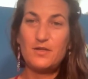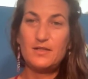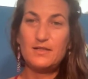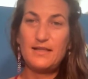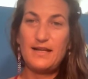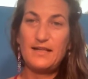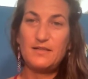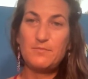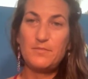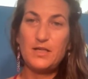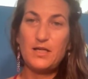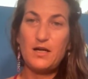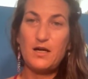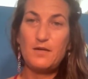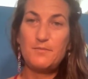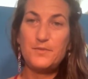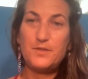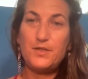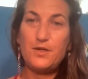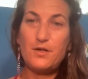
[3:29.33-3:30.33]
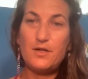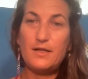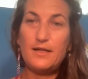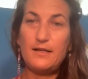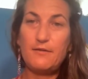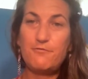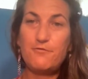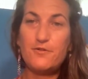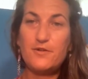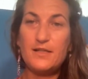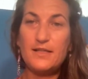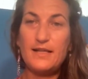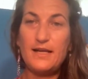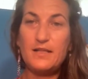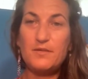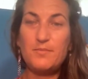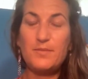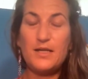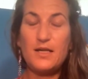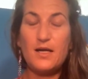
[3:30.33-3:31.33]
that becomes your default, that
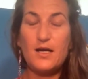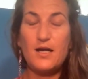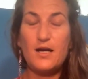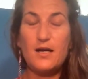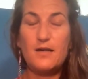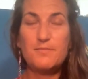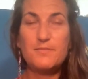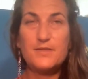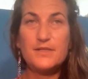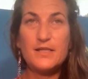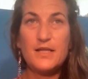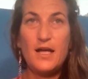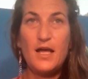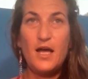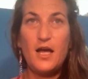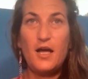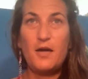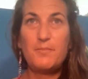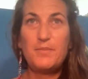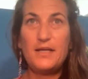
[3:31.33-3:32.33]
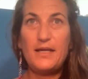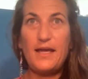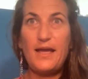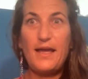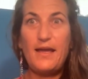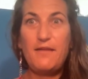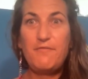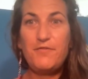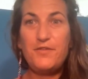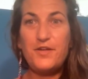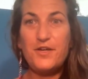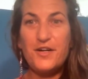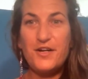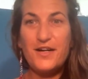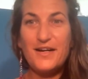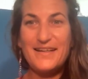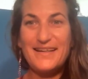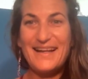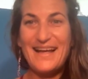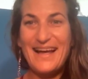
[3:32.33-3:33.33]
becomes a behavior
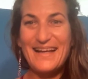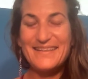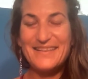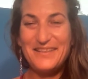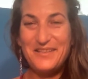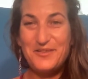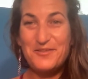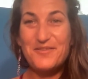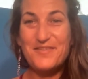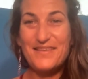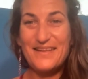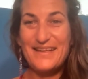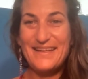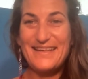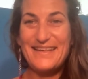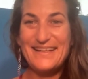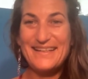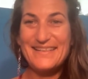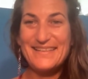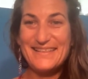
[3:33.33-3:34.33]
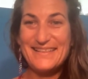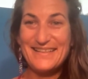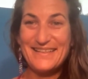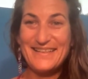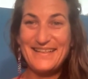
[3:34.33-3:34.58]
that you think is